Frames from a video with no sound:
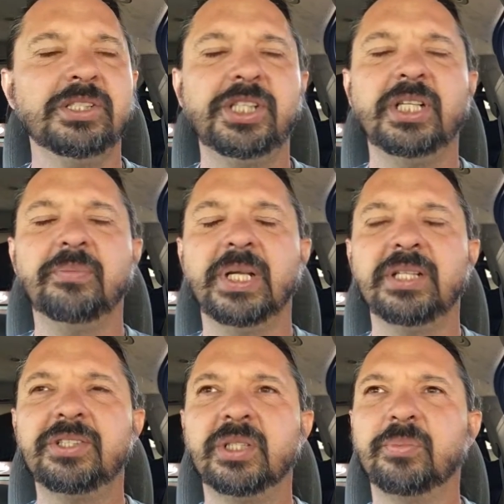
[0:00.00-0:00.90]
She
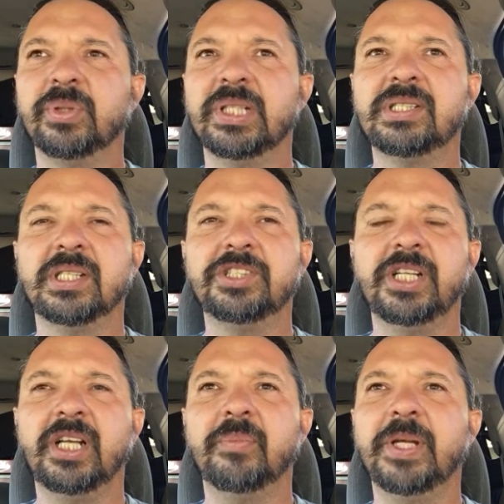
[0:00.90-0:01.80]
admitted to the police that
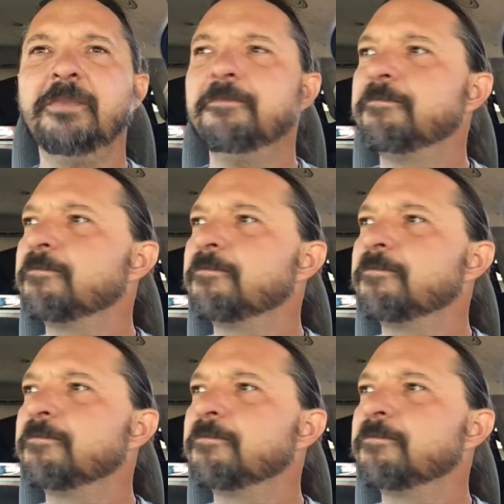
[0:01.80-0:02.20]
she hit me.